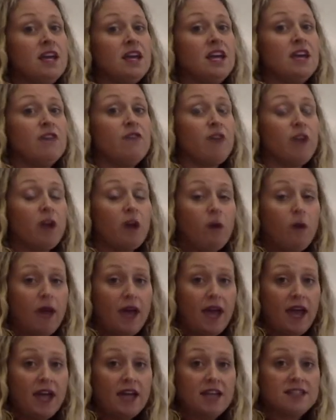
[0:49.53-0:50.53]
If I go
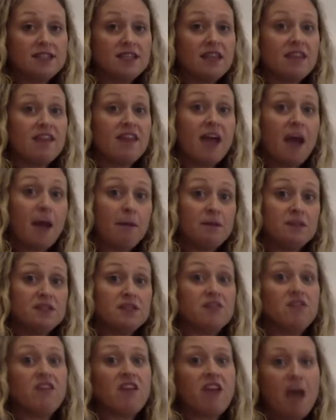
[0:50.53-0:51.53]
ahead and say the
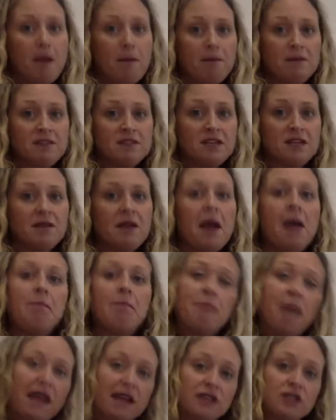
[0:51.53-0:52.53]
opposite of the opposite,
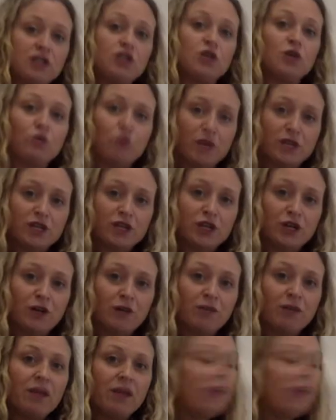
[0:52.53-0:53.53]
I'm back to the original.